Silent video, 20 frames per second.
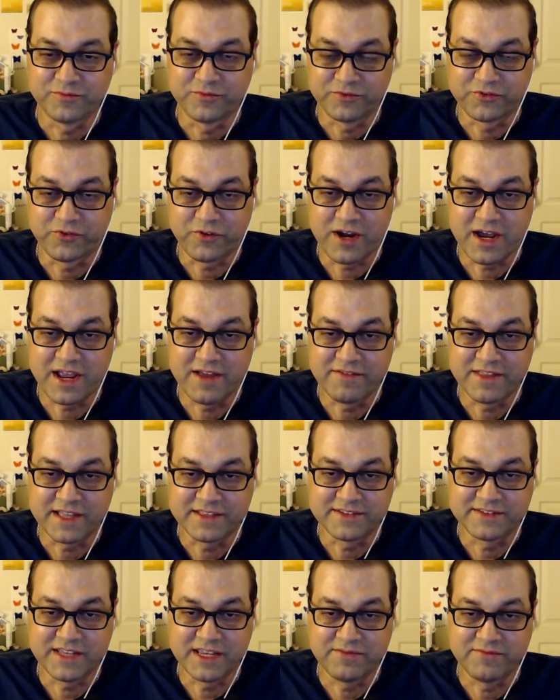try of that
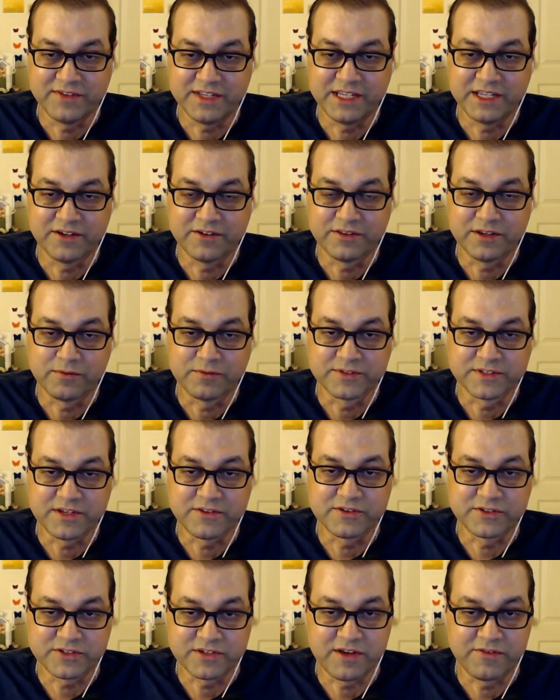same video, there was
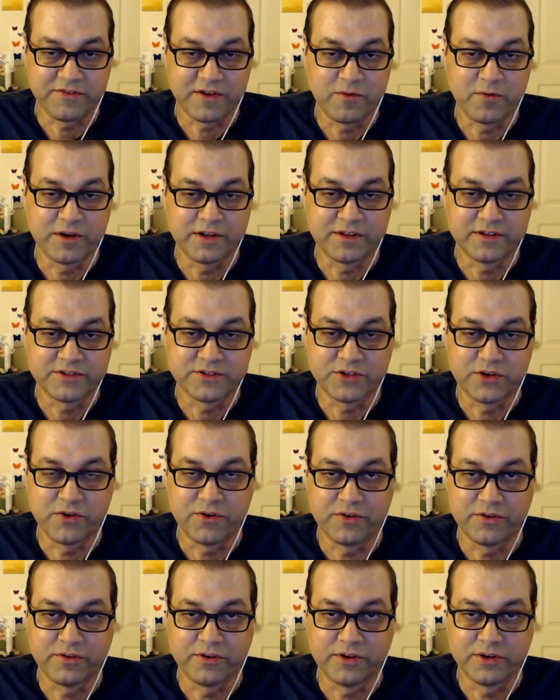other stuff I wanted to
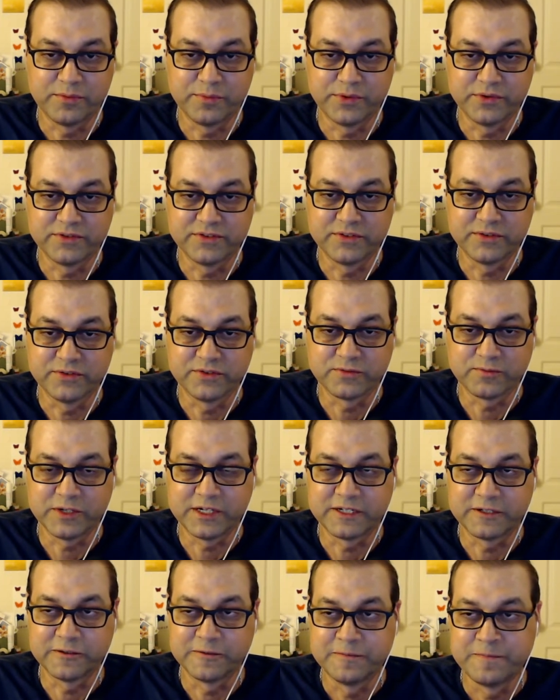show on Ubuntu as
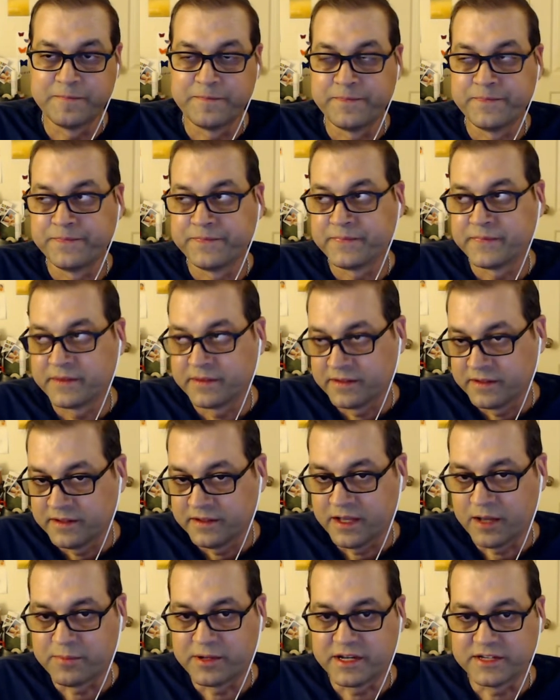well.
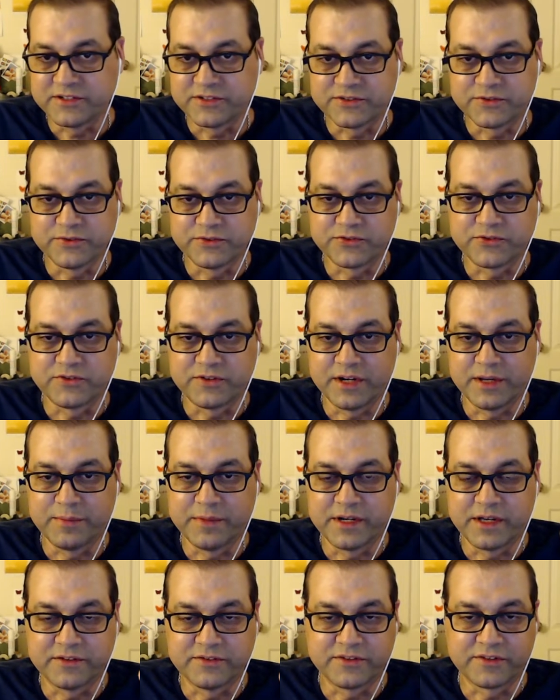How about I just do a stream
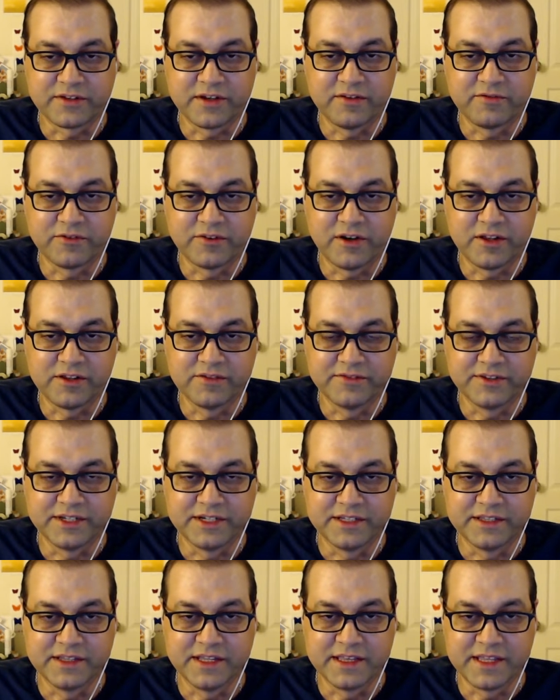and I'll just cover all of it.
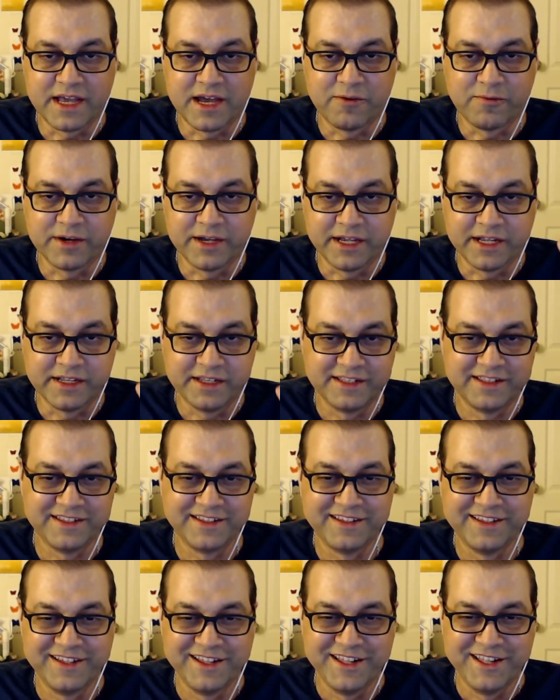And then that way
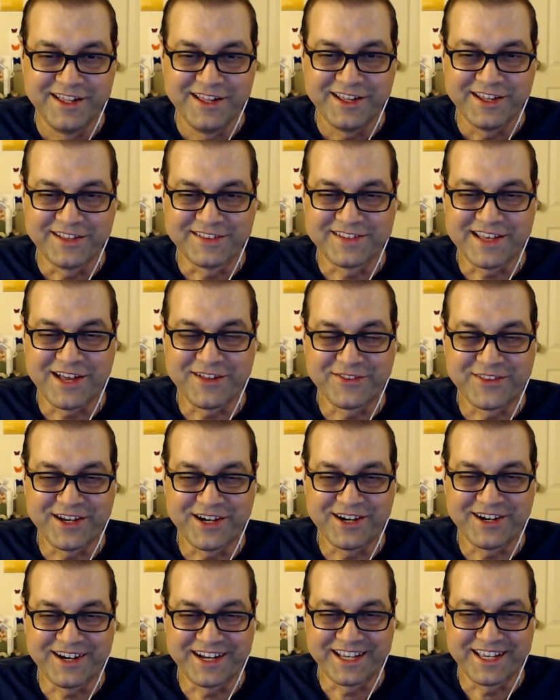it's out
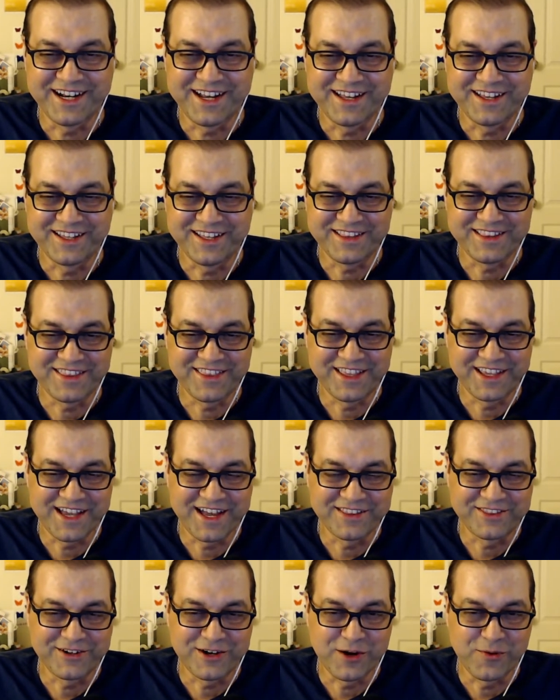there. I get the thing
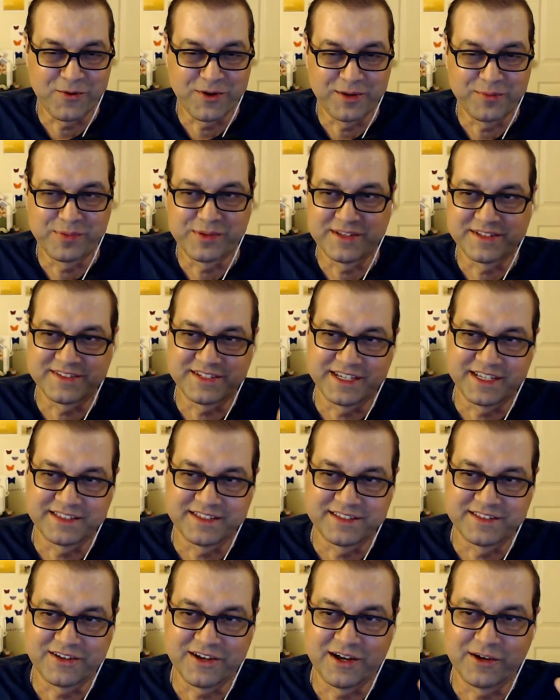out there I want. Plus I get to
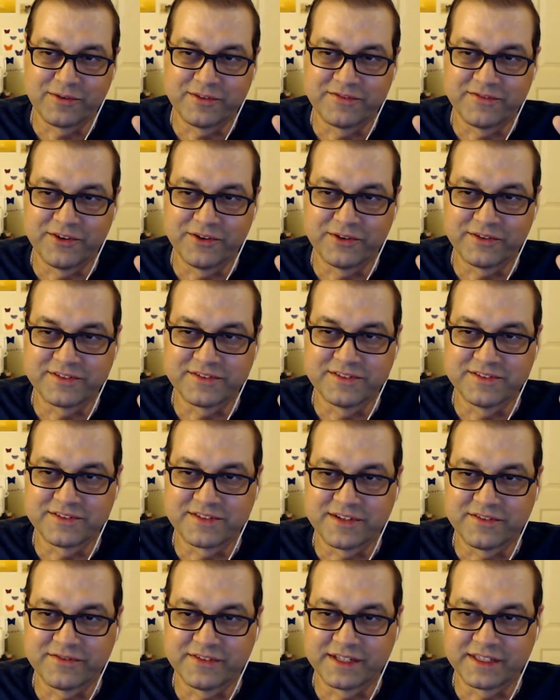talk with folks and
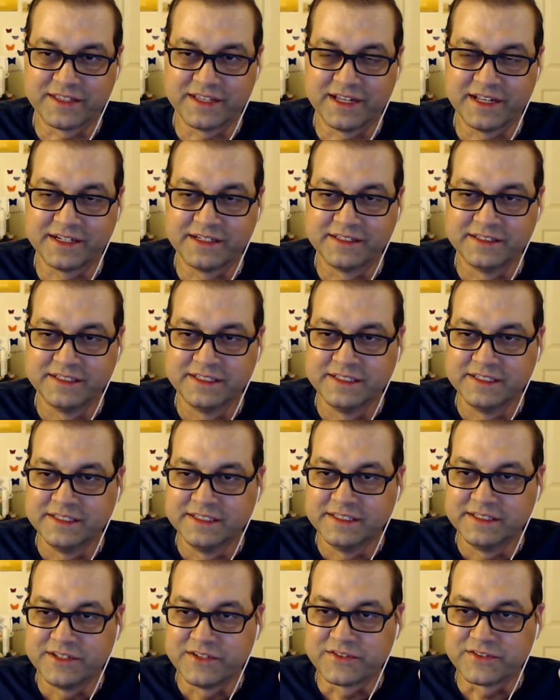stuff like that.
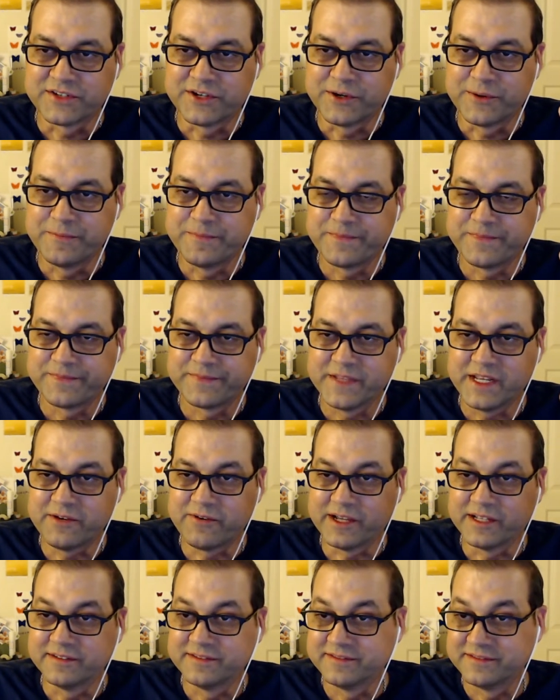So
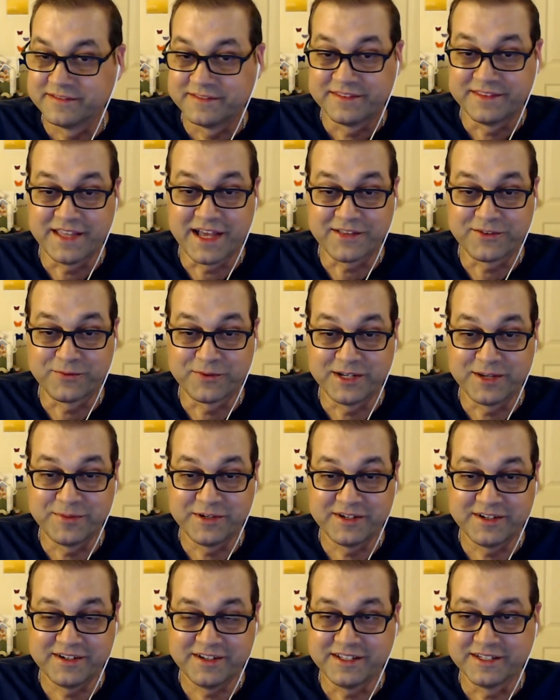anyway, that's why I'm
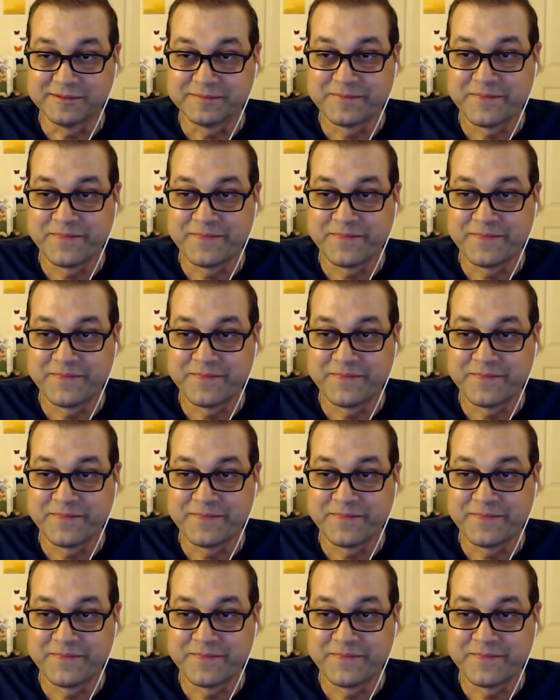here tonight.